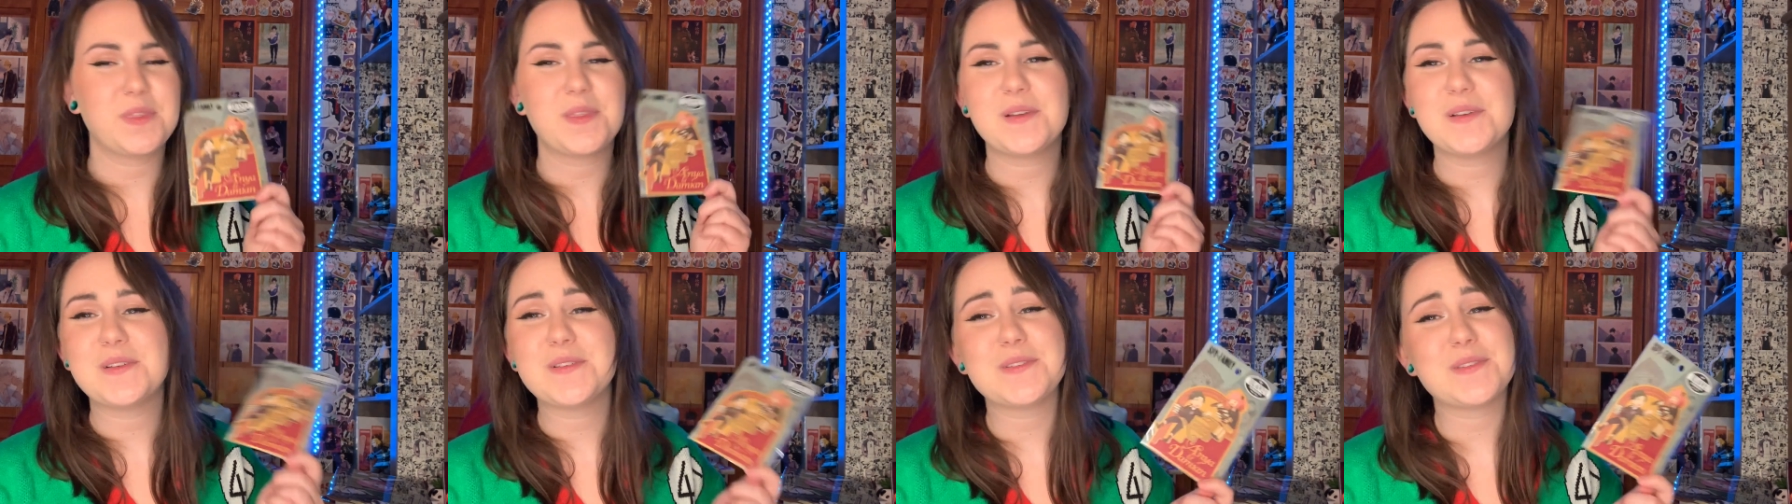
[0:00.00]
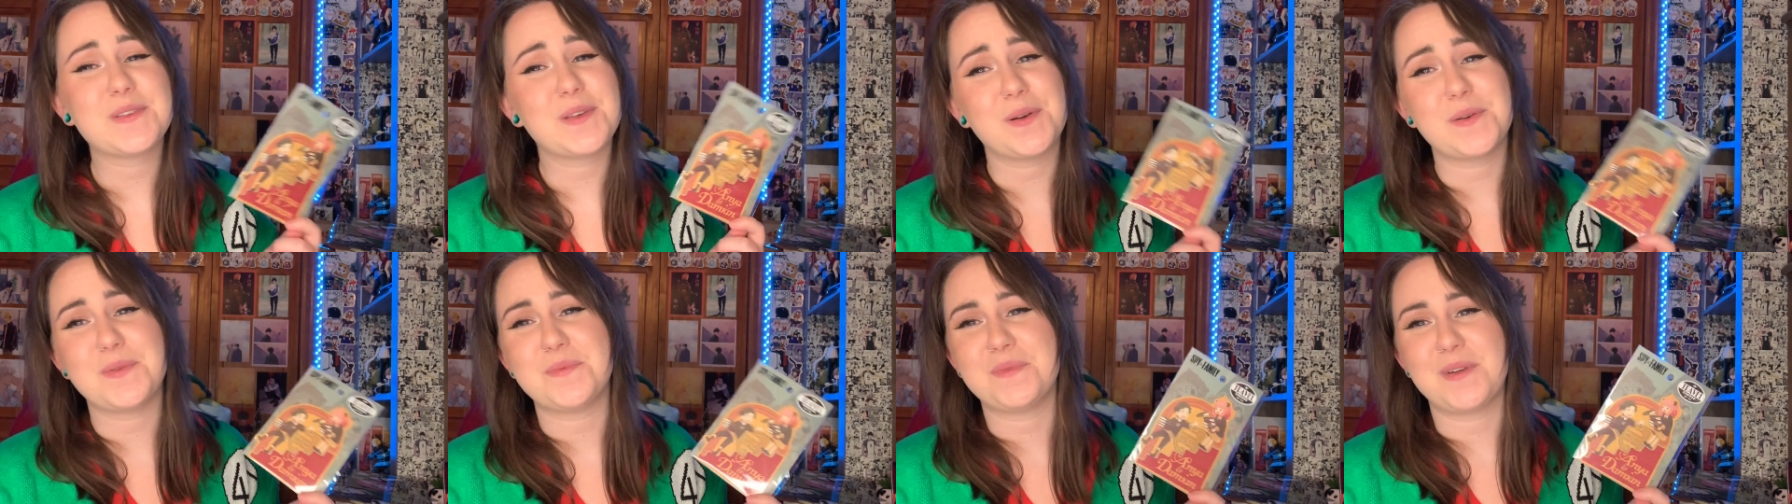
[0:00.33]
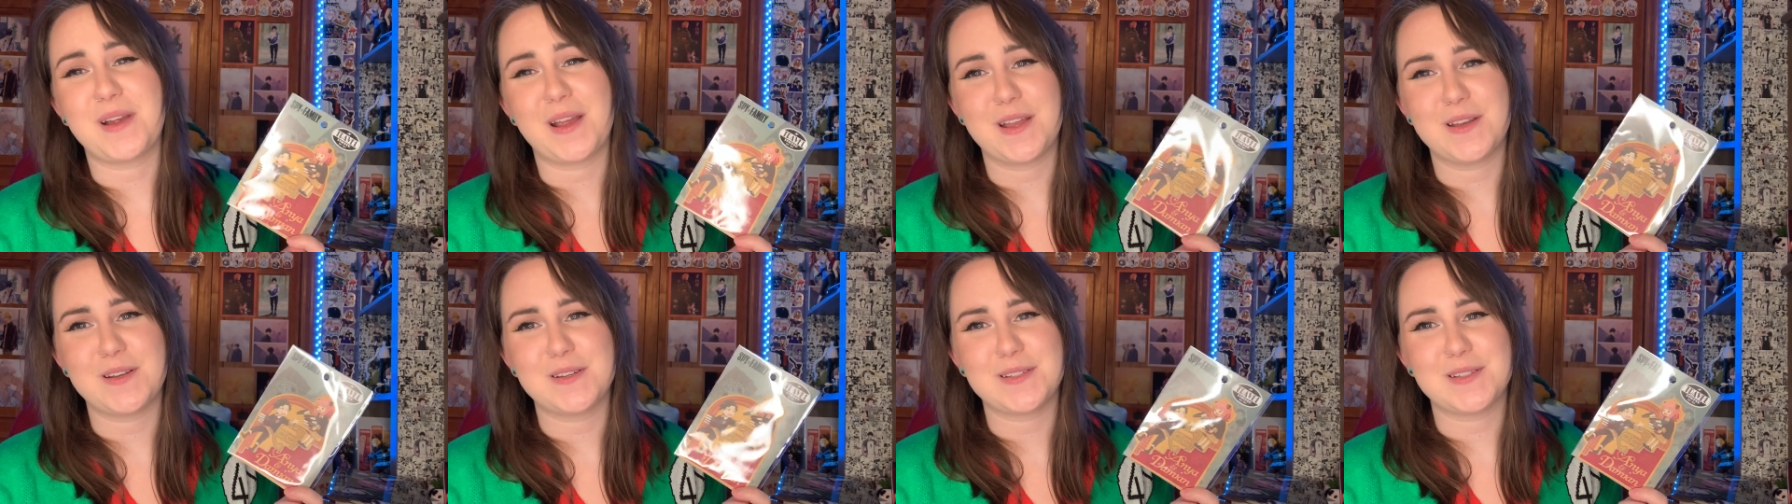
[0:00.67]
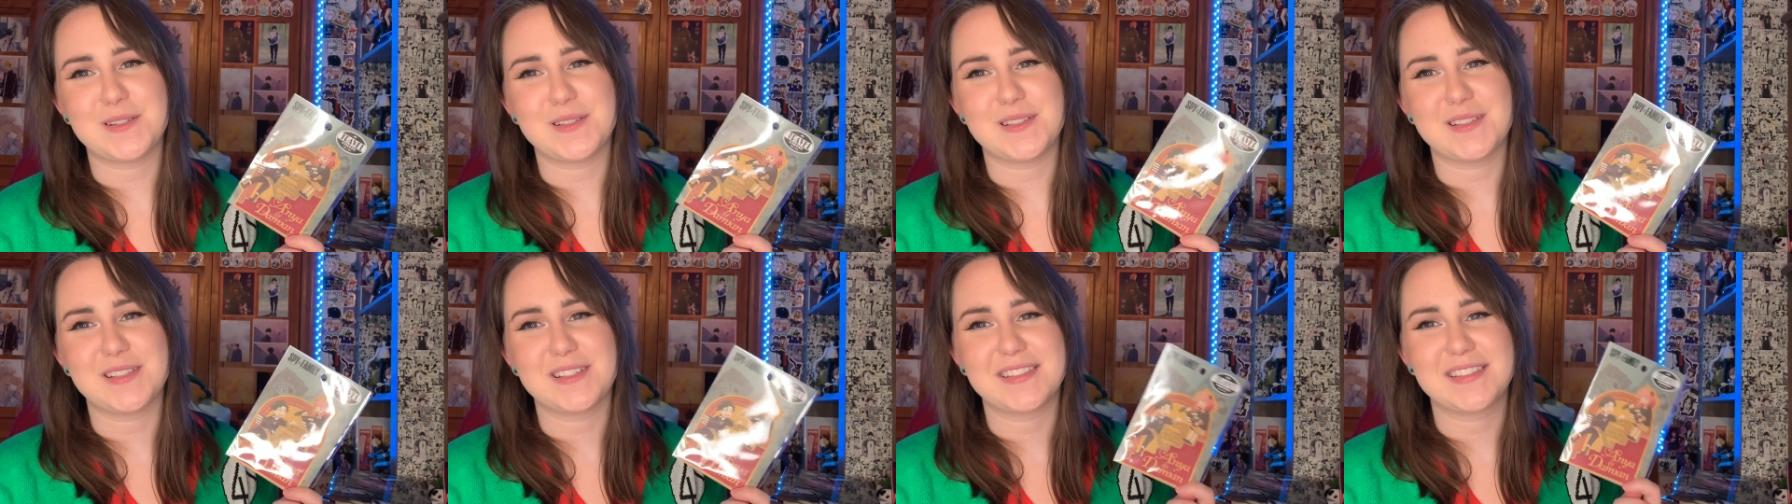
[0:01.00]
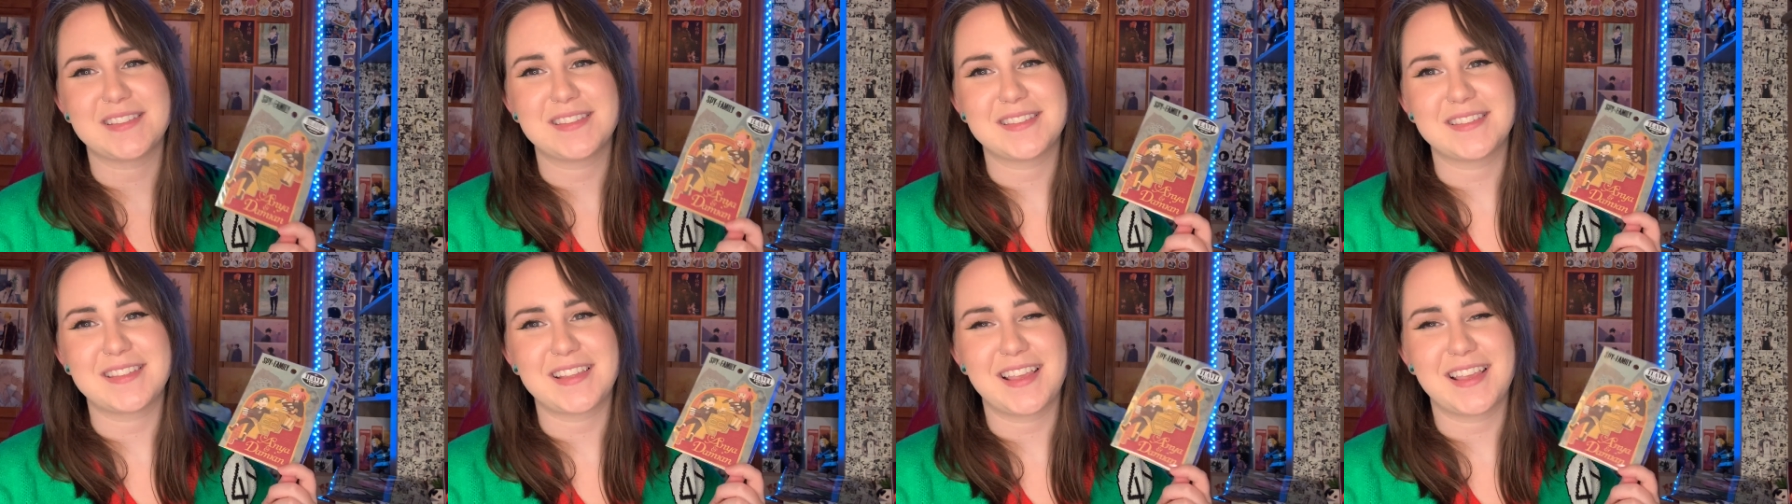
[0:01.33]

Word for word: they're so precious,